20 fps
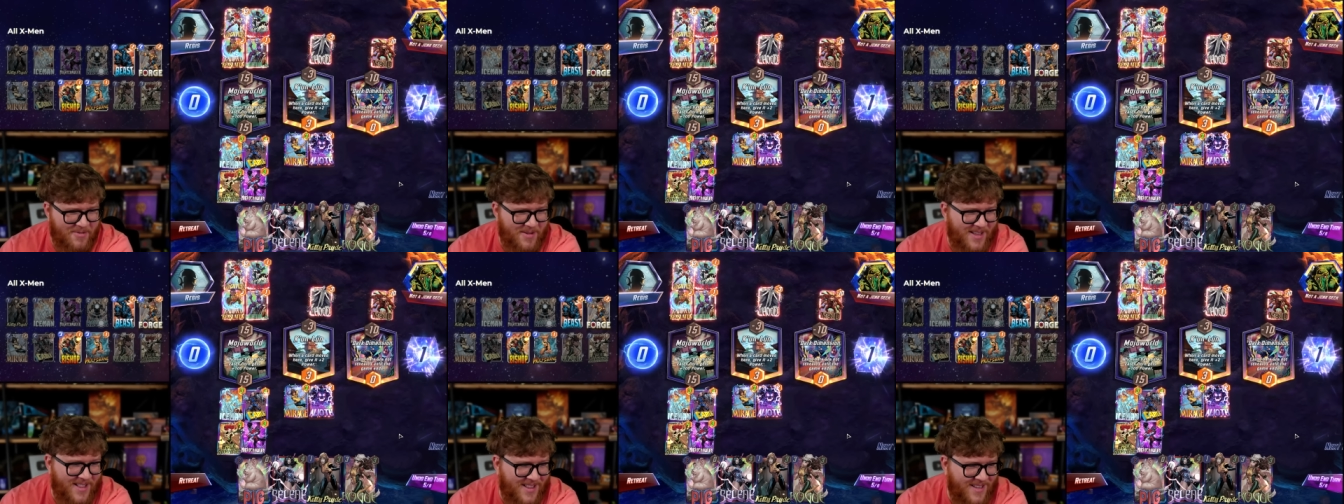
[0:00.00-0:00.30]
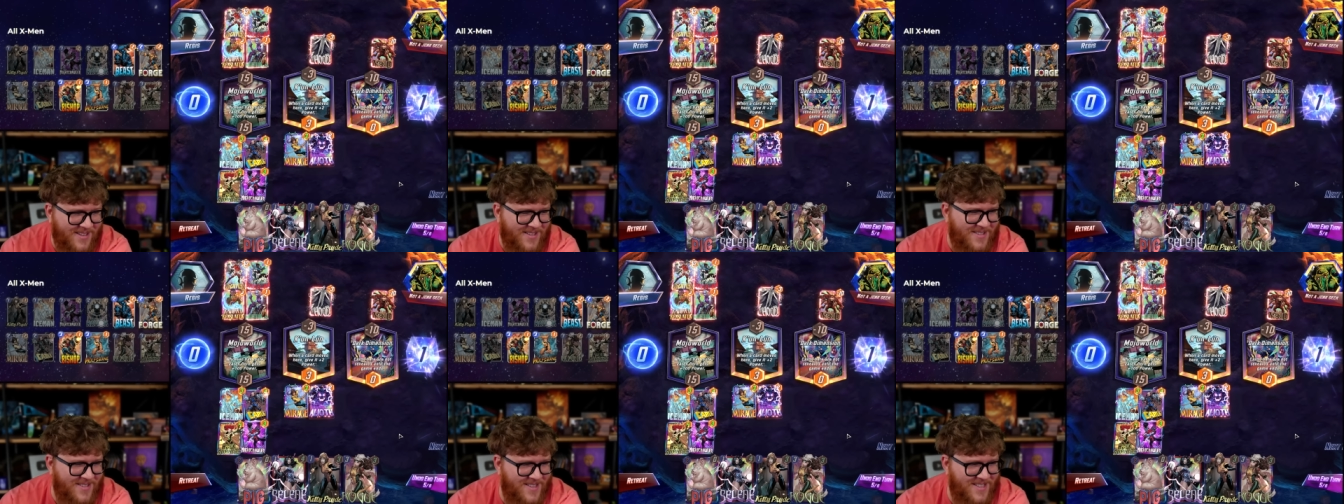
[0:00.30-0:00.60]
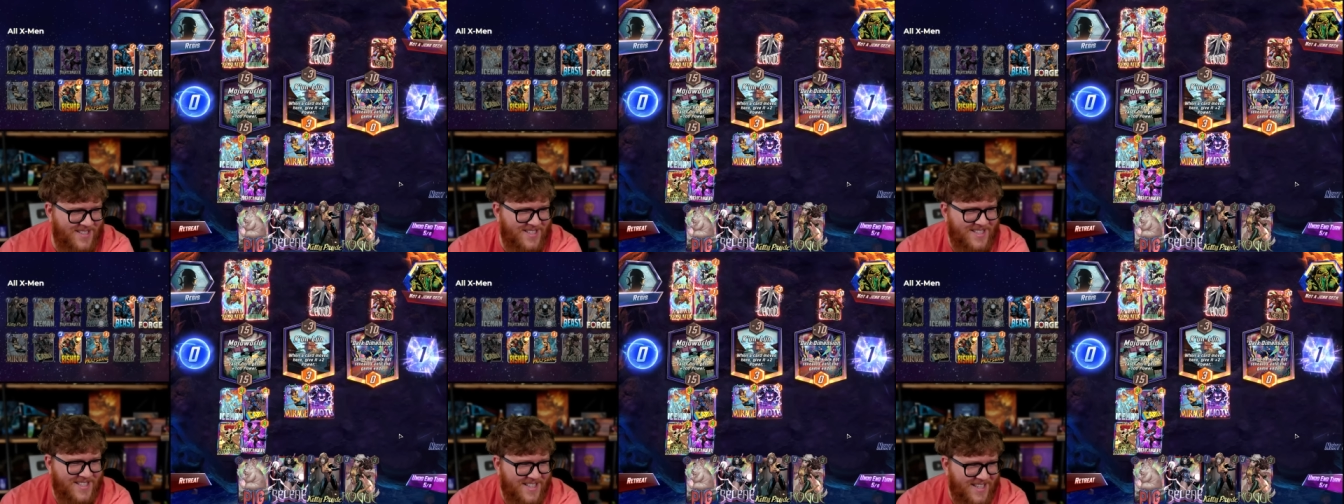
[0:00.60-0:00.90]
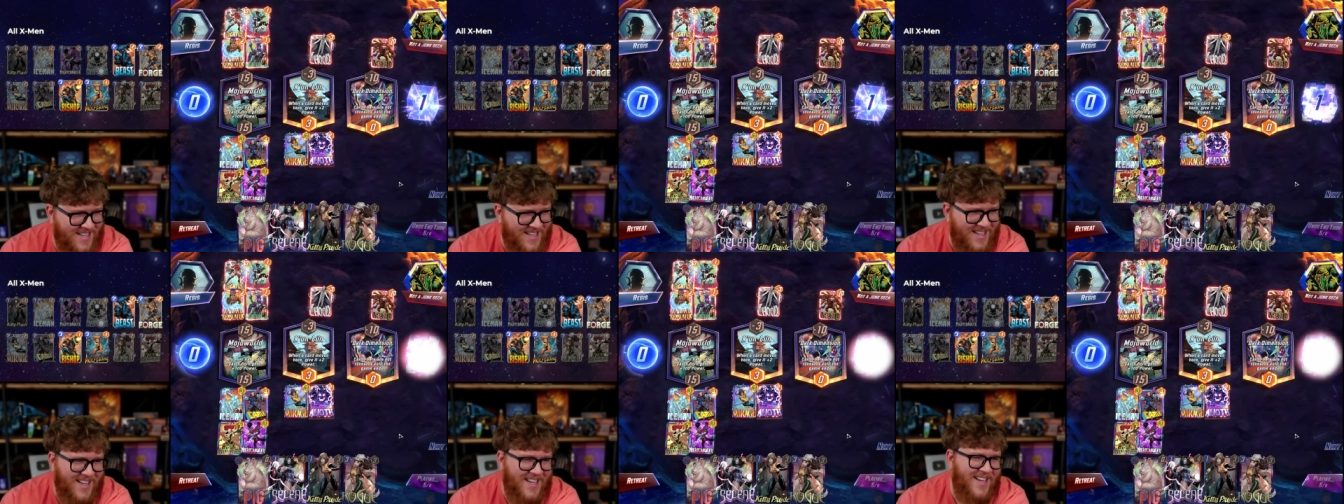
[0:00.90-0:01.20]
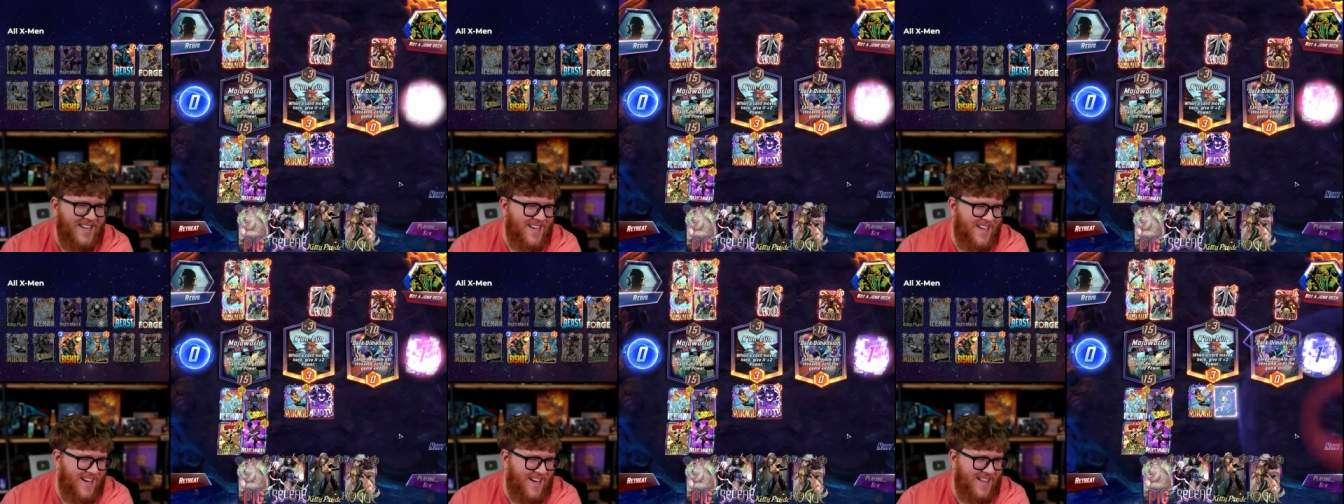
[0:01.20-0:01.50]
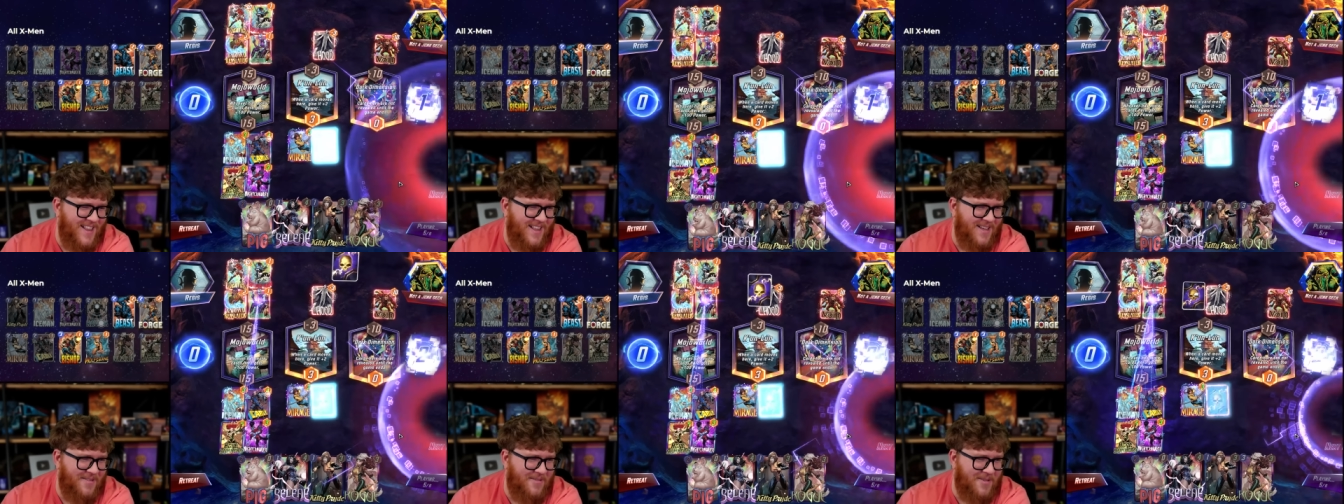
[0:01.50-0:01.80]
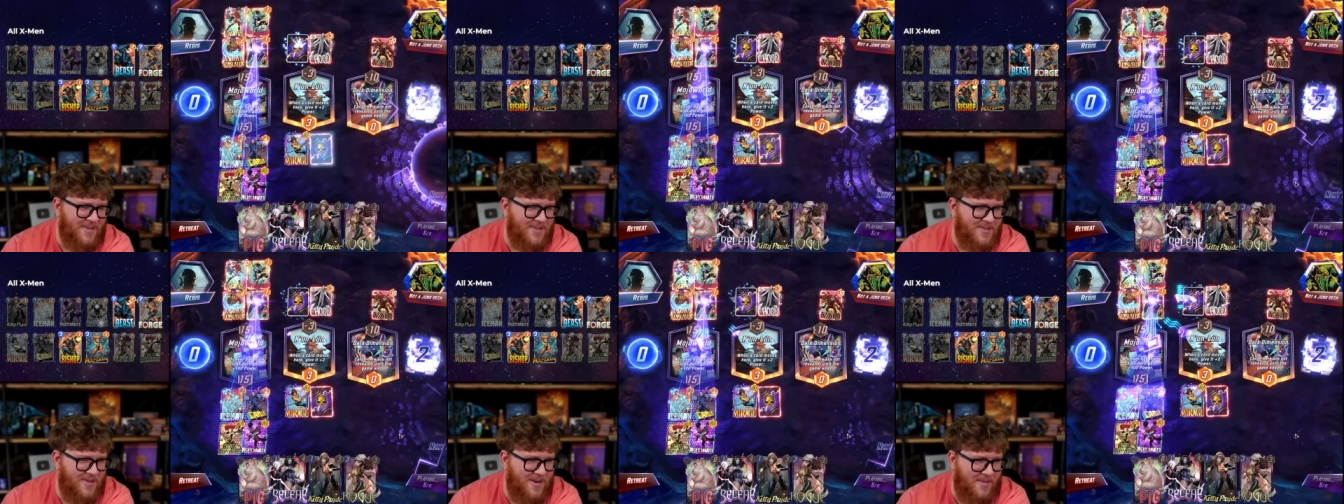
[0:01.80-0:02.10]
we lose. I think
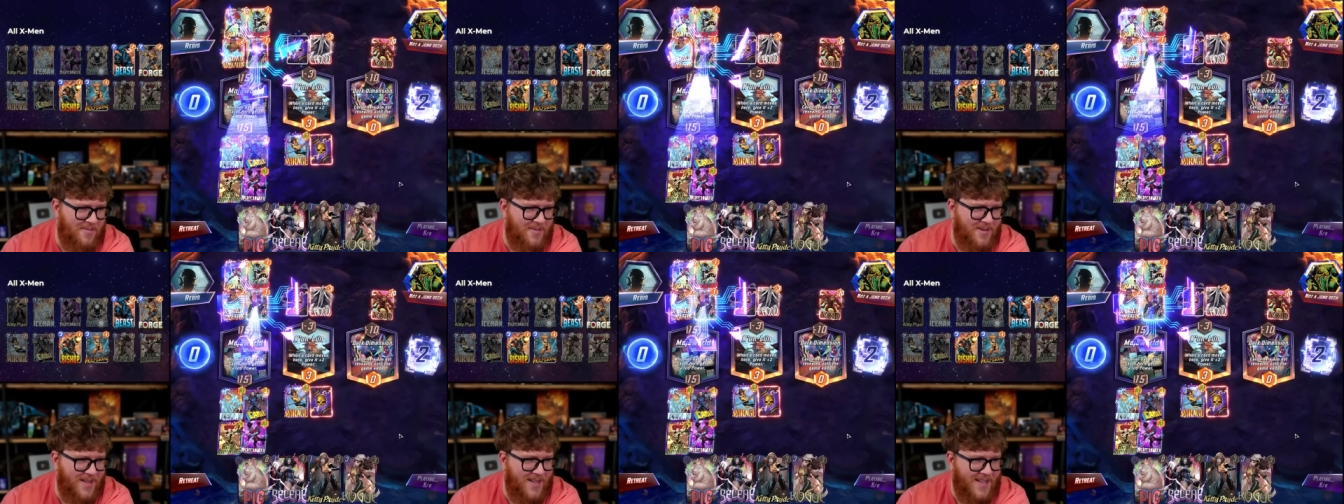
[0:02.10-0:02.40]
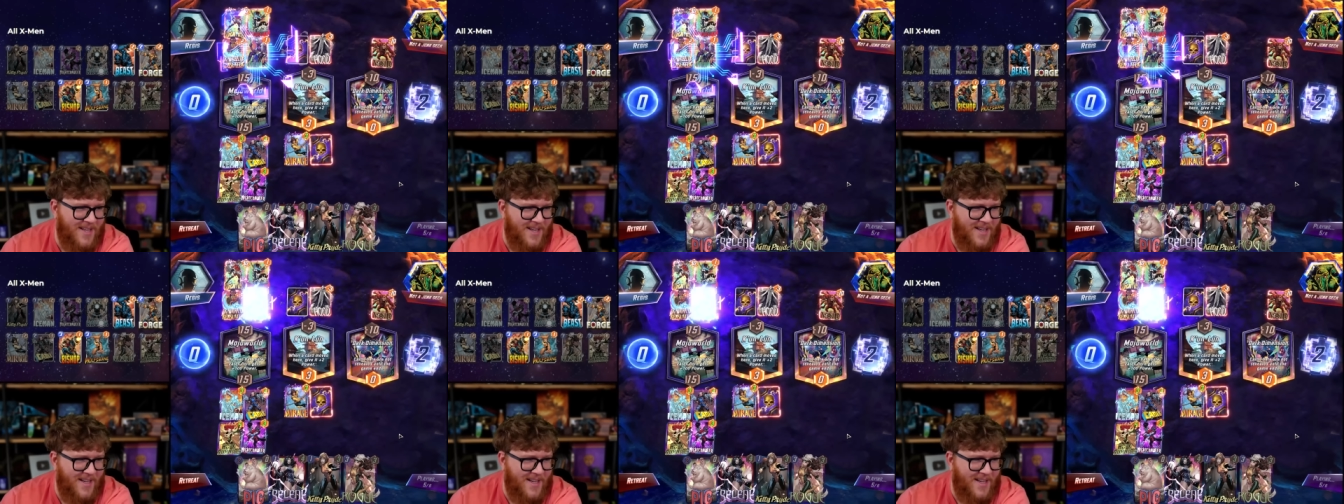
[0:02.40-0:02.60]
we're in trouble.